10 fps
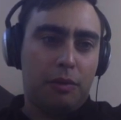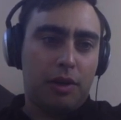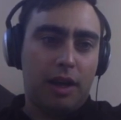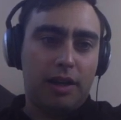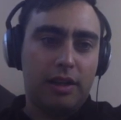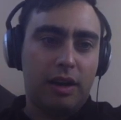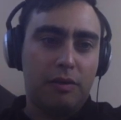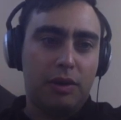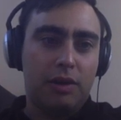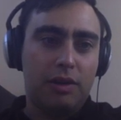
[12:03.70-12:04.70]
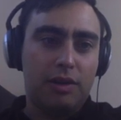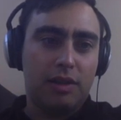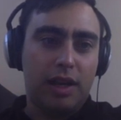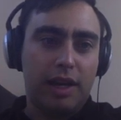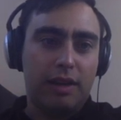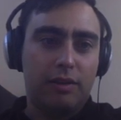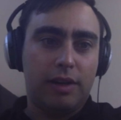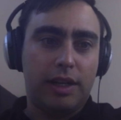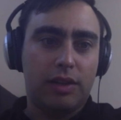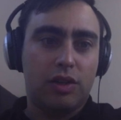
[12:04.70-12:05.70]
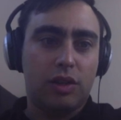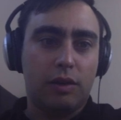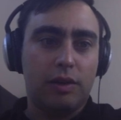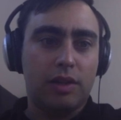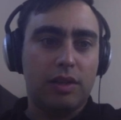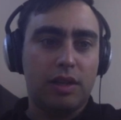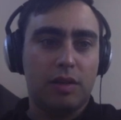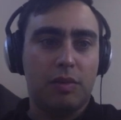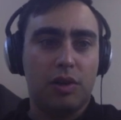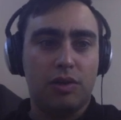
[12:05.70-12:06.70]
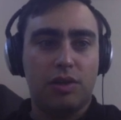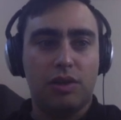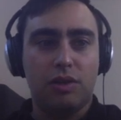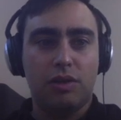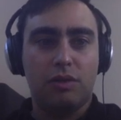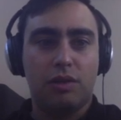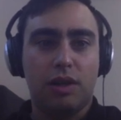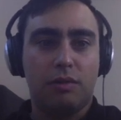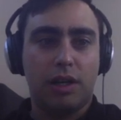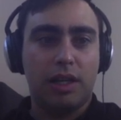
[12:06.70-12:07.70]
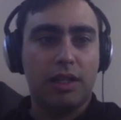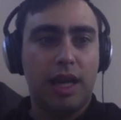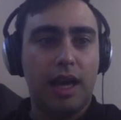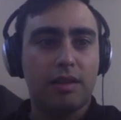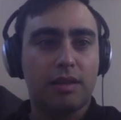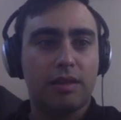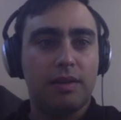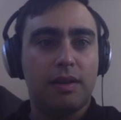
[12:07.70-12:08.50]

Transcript: we're not going to cover is like creating a service as opposed to running a task.